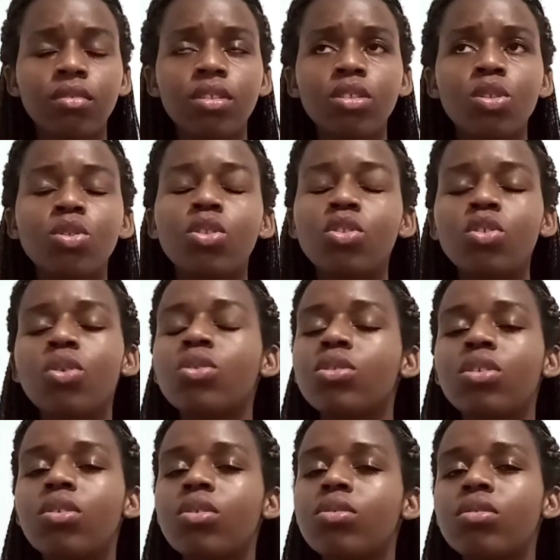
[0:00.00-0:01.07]
So don't
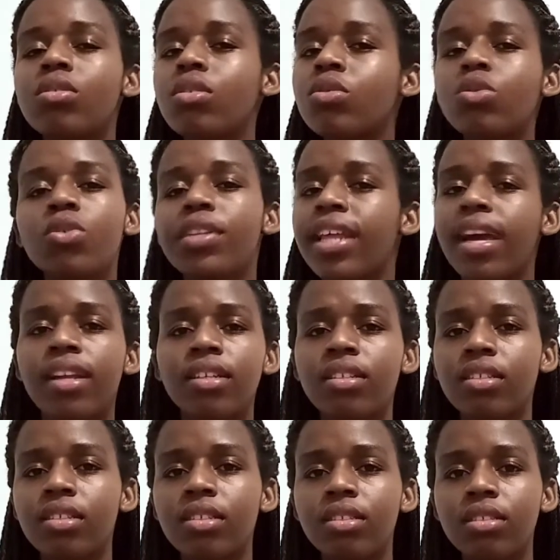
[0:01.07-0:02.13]
do that.
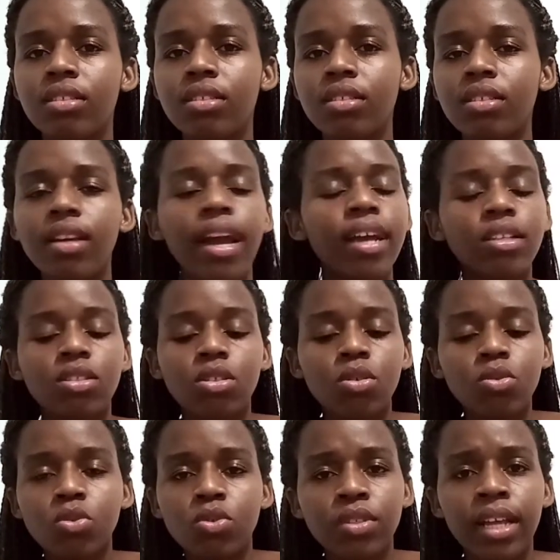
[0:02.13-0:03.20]
Guys,
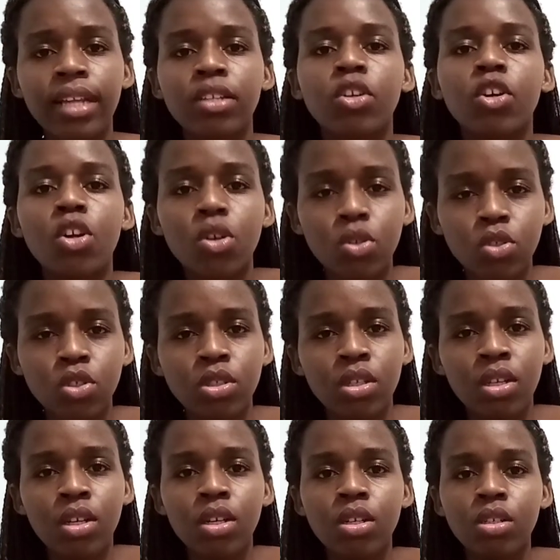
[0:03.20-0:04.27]
don't do that. Girls,
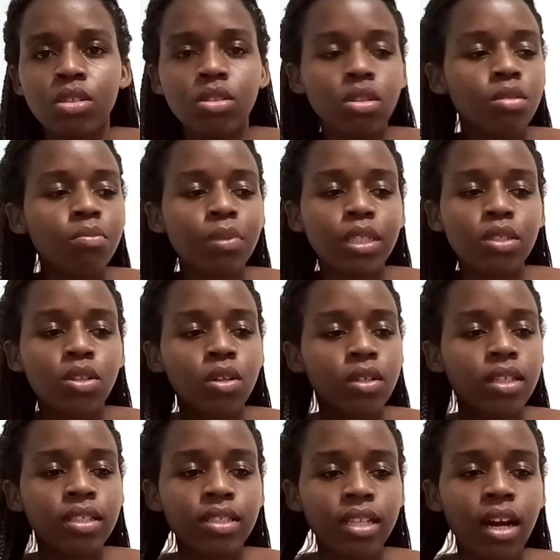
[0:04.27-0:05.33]
don't be
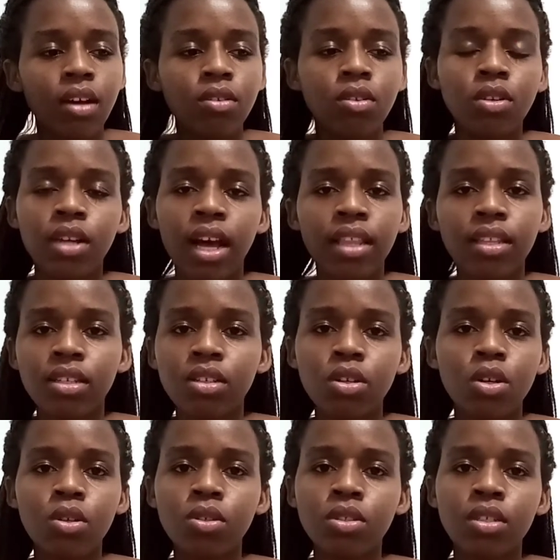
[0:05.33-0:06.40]
talking down on other
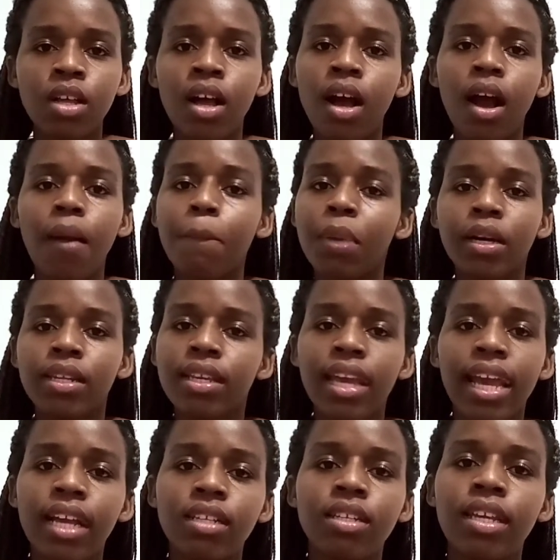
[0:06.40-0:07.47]
girls about the
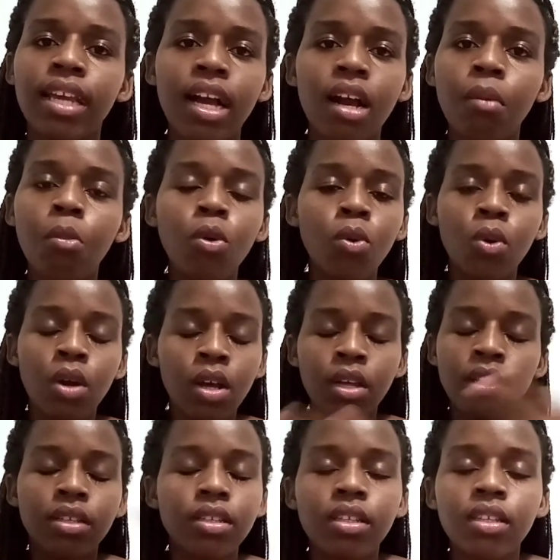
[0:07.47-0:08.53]
acne, abo,
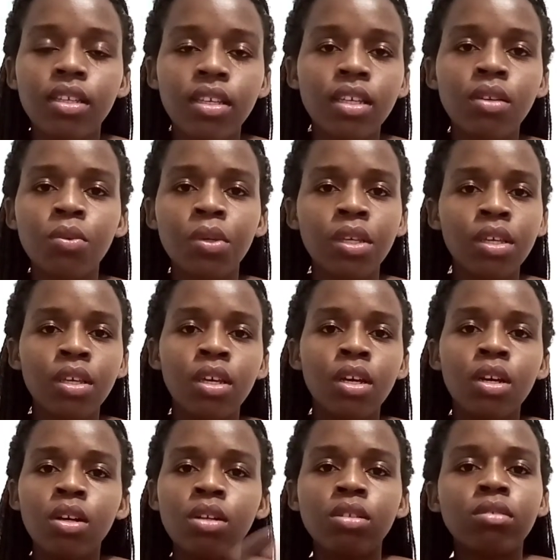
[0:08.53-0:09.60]
kiwi,
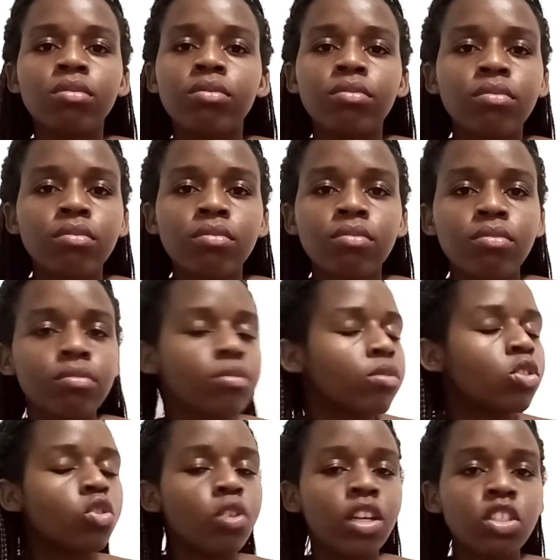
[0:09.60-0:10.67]

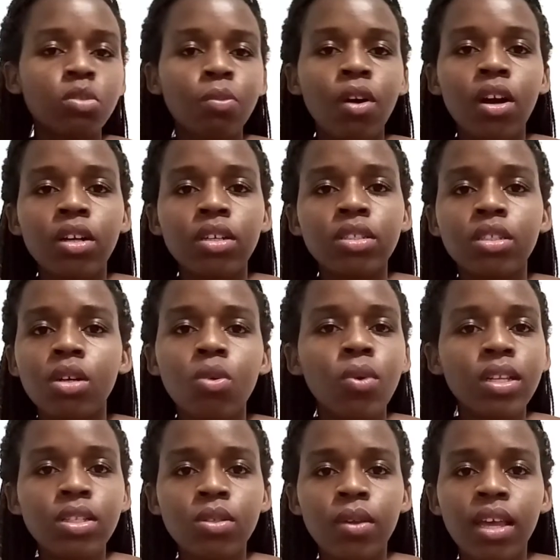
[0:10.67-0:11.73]
stretch marks, or
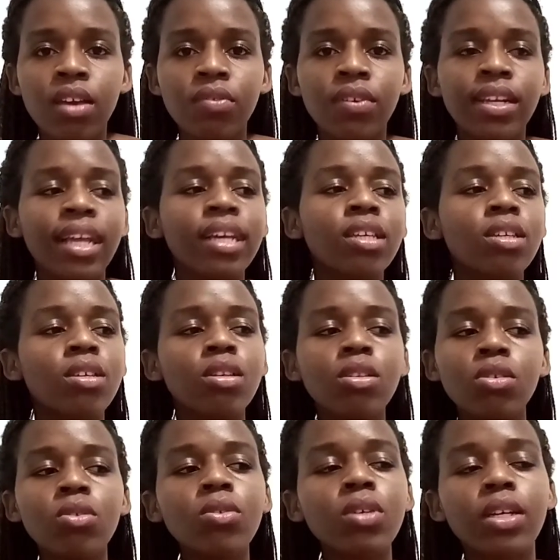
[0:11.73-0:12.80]
whatsoever. Like,
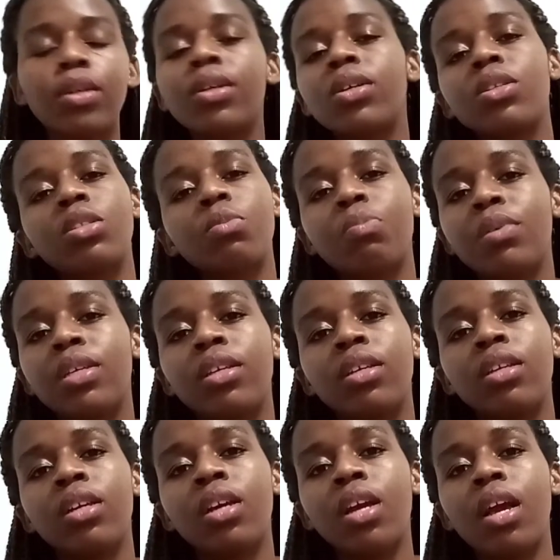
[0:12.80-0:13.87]
you girls
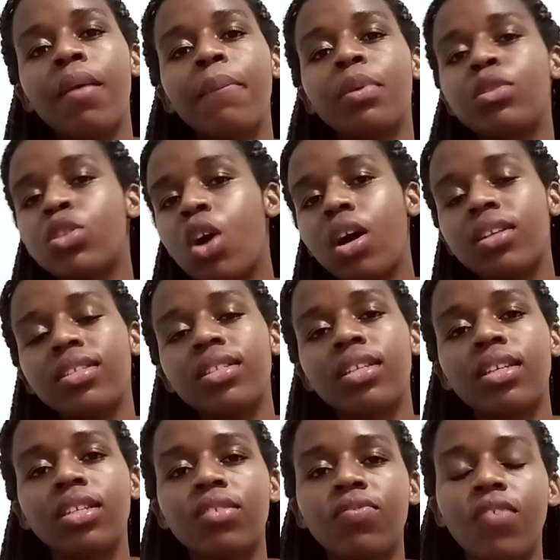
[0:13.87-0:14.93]
be
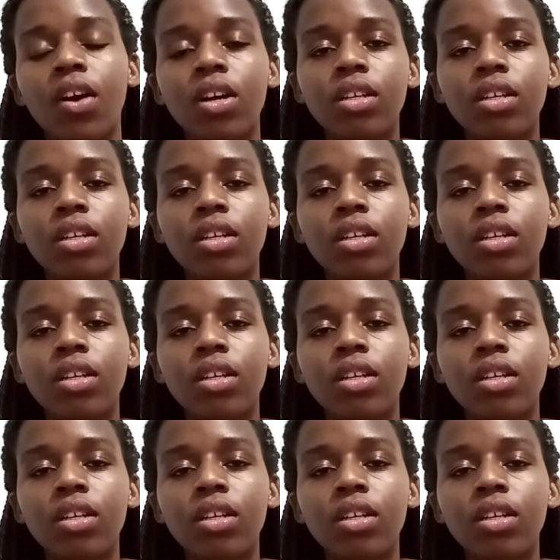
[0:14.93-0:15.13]
toxic as fuck.